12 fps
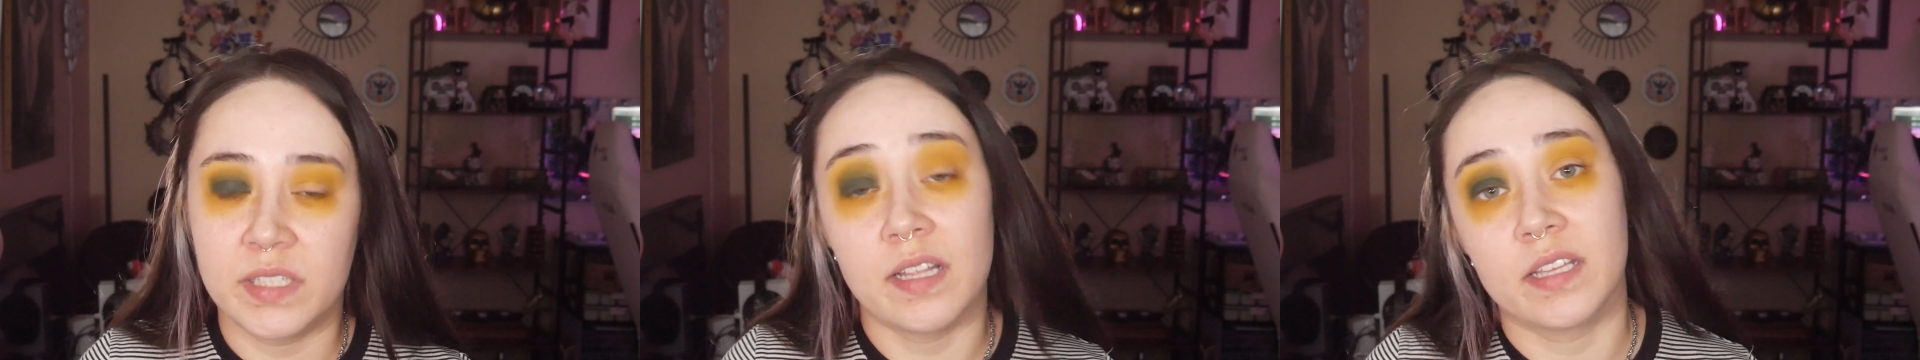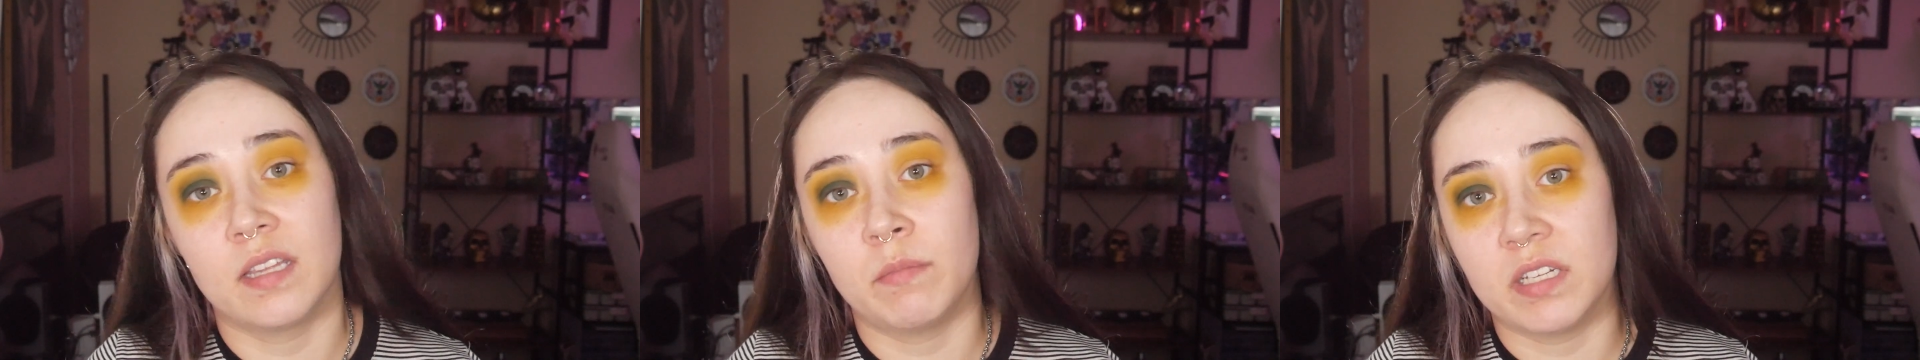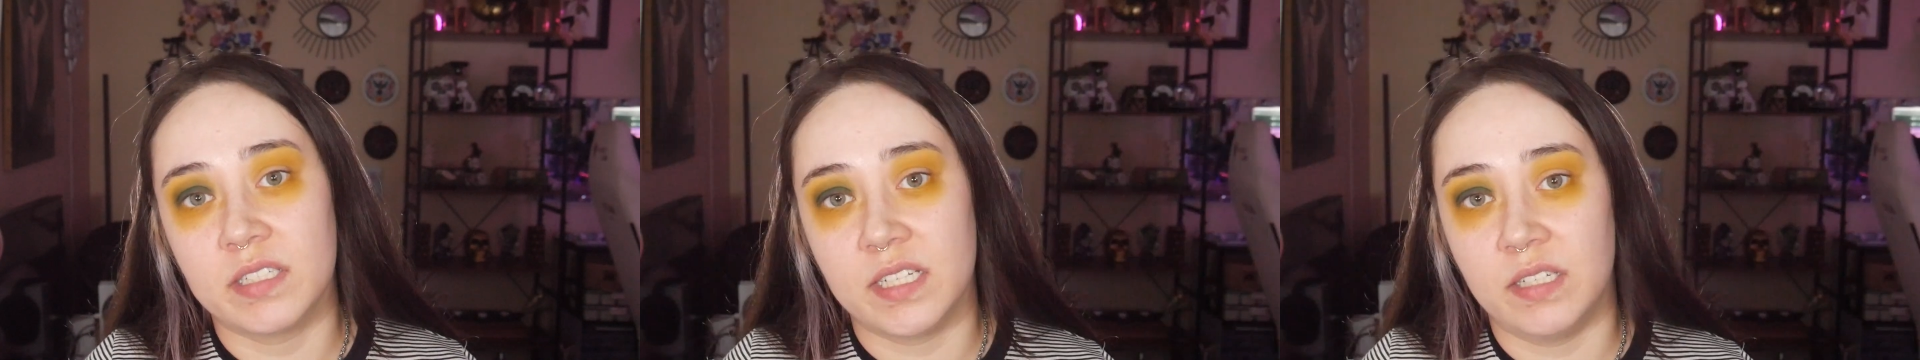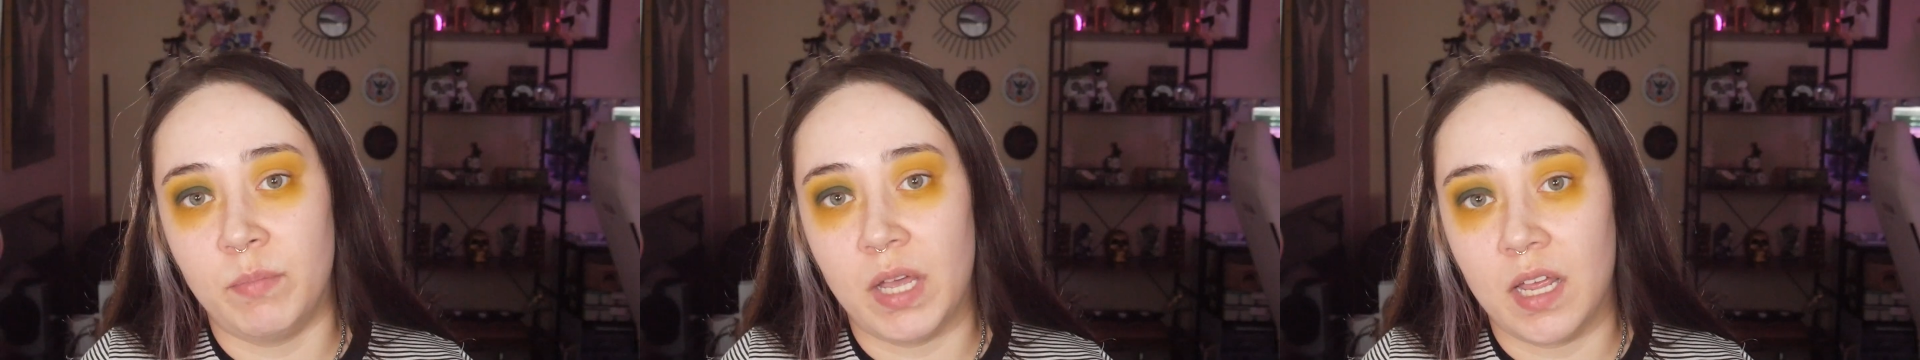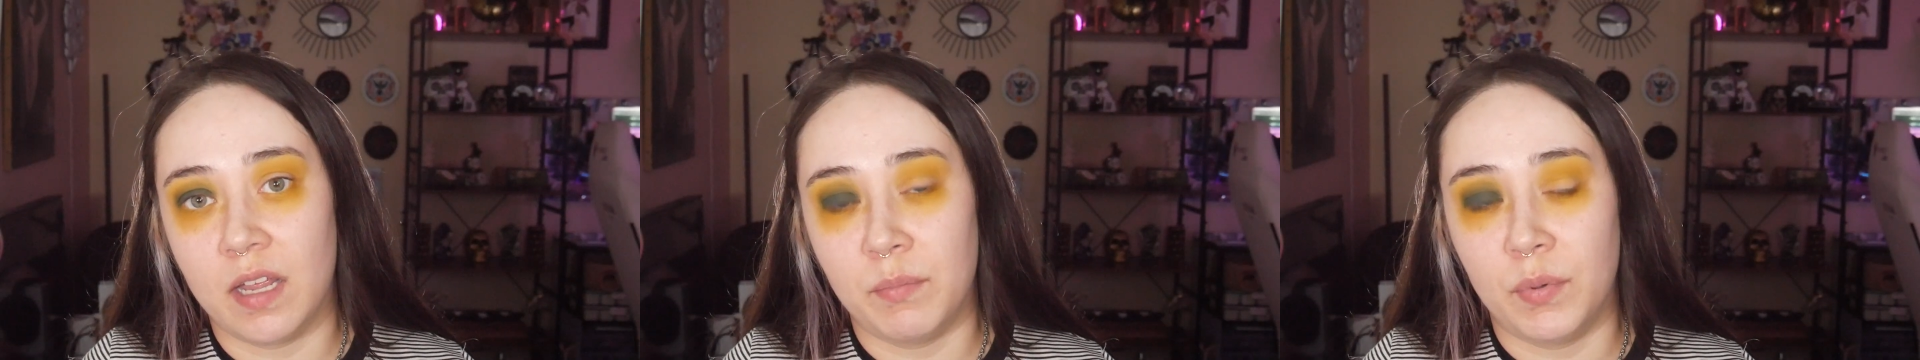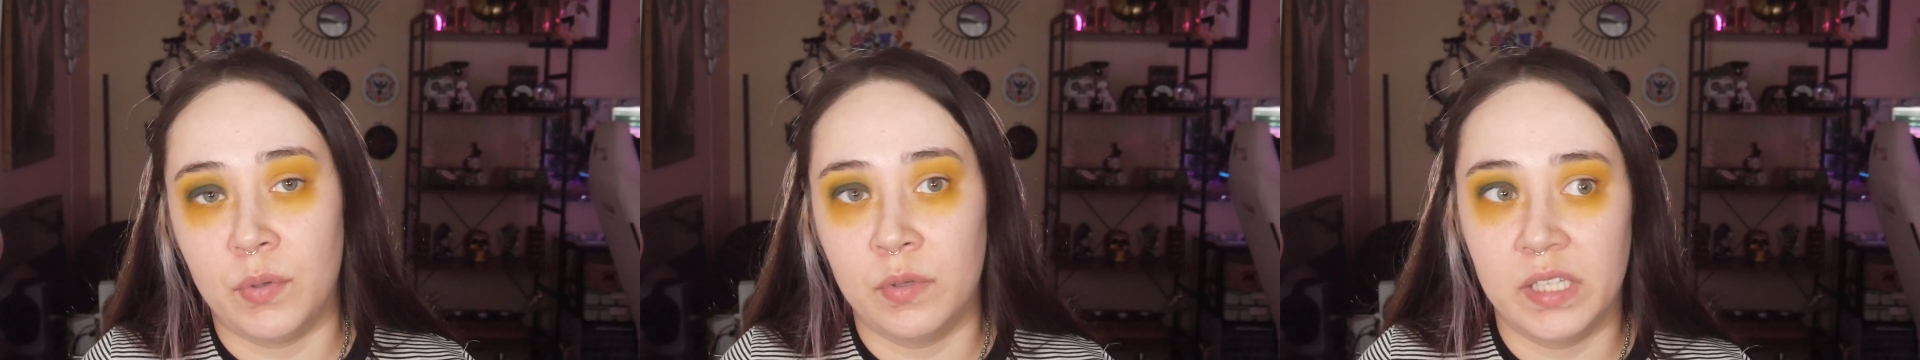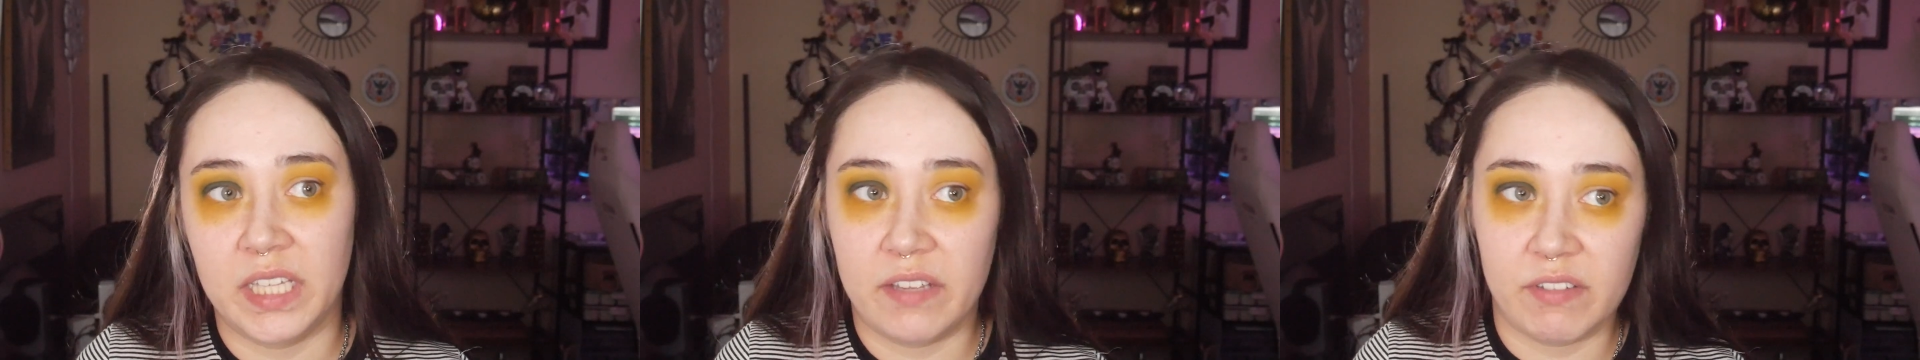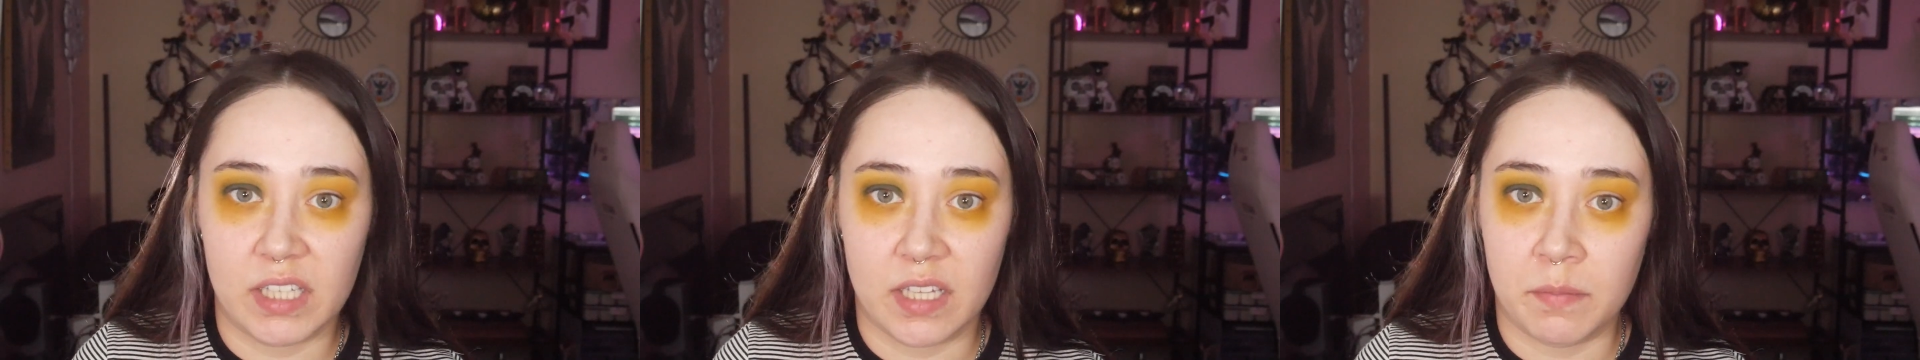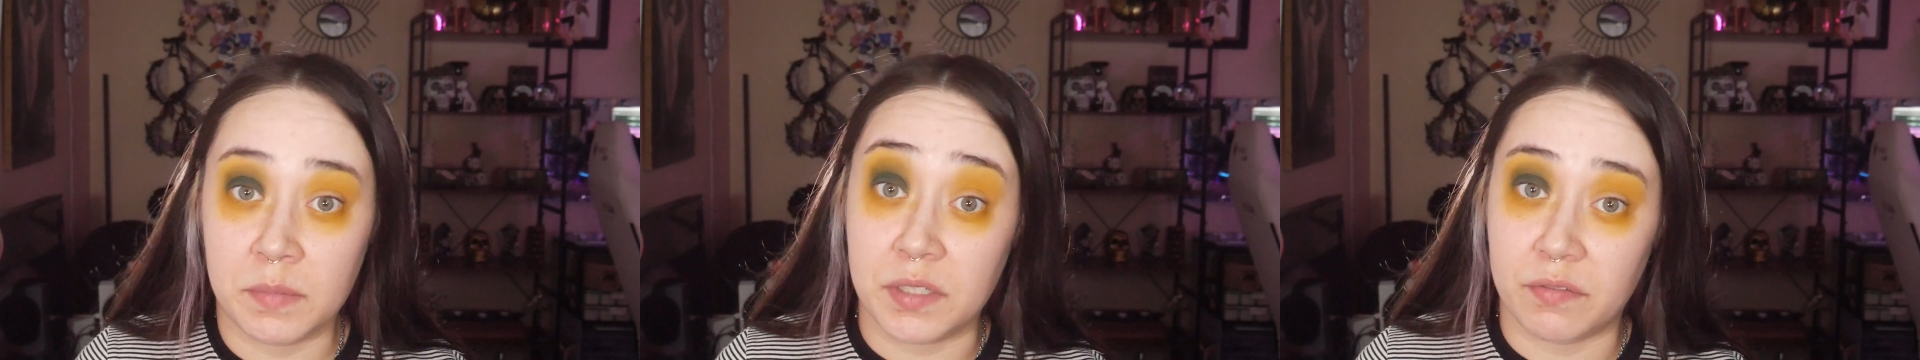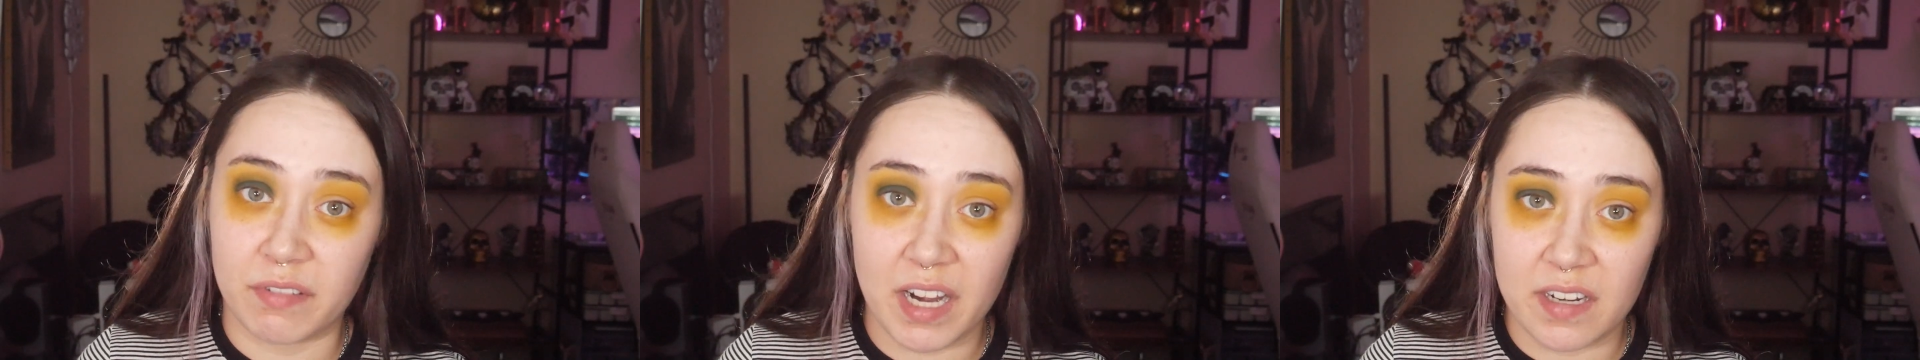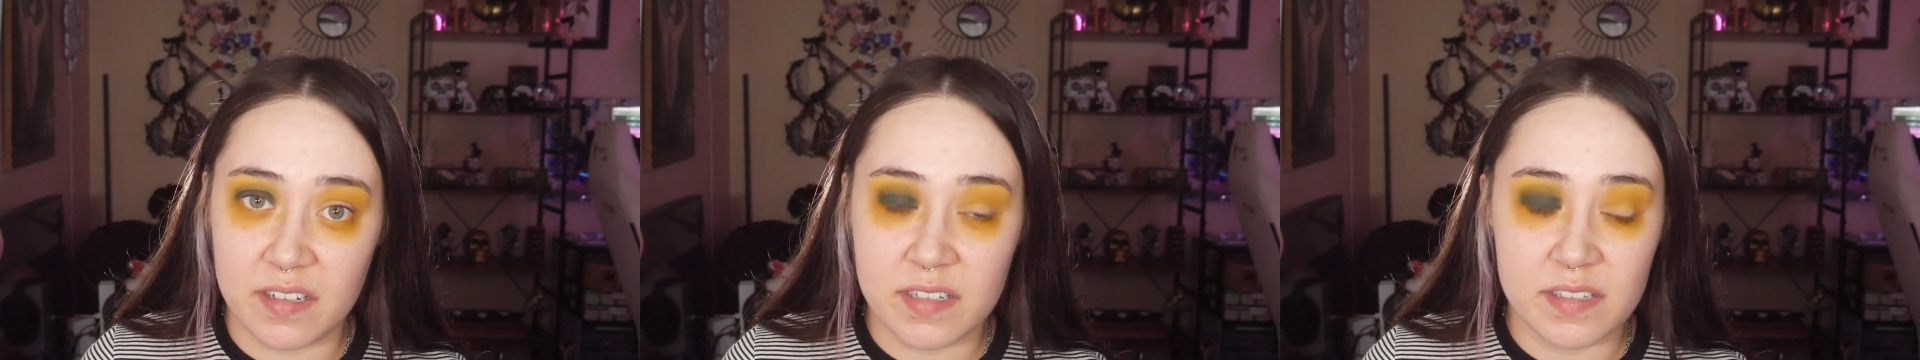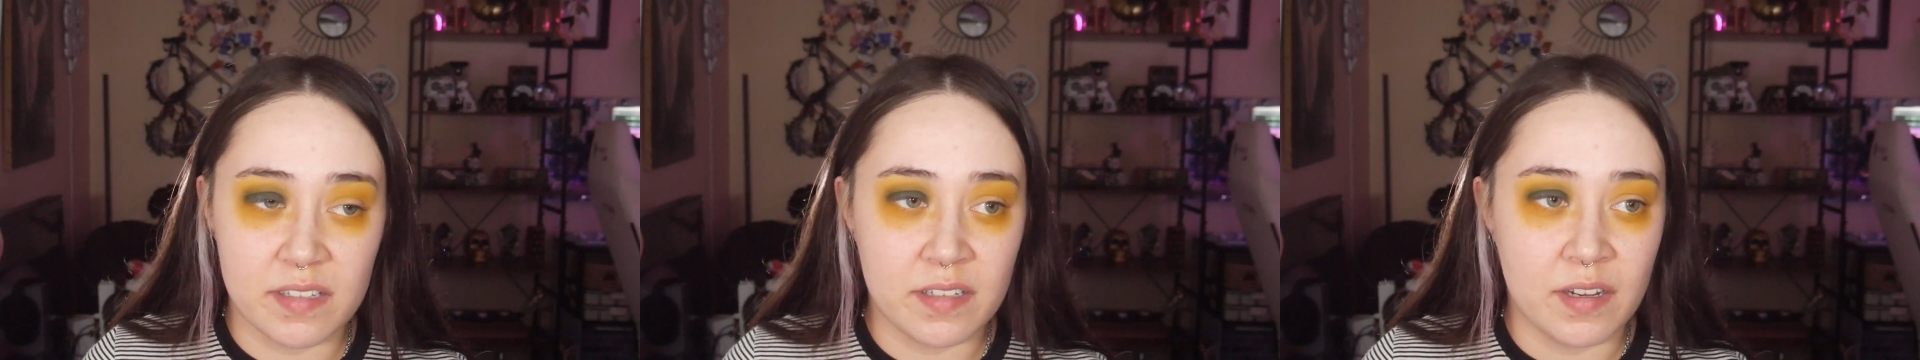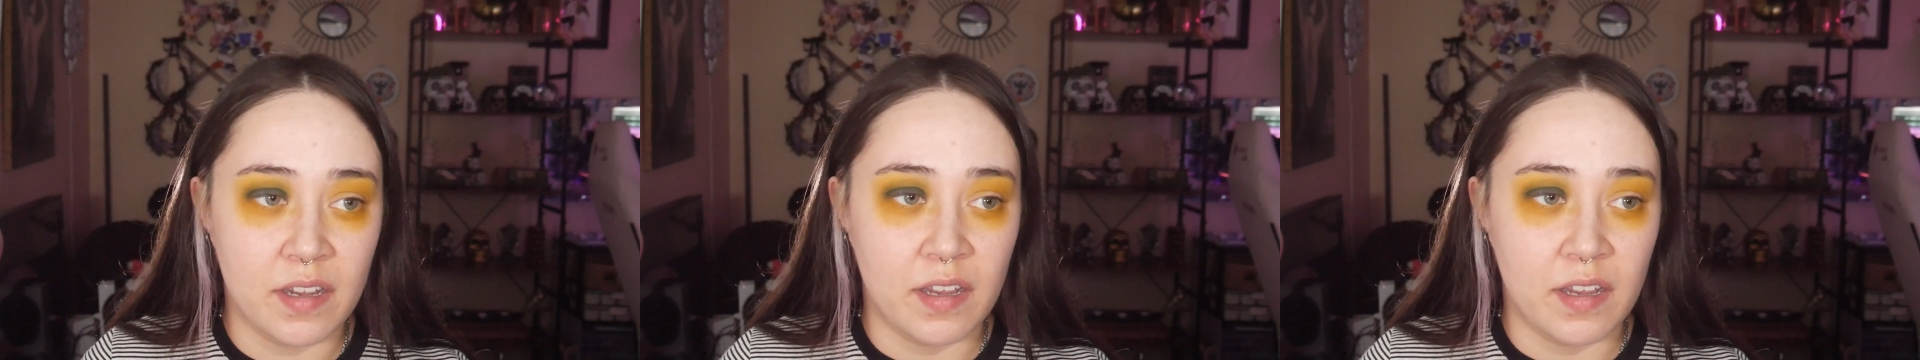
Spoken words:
selling them on Depop, giving them to friends.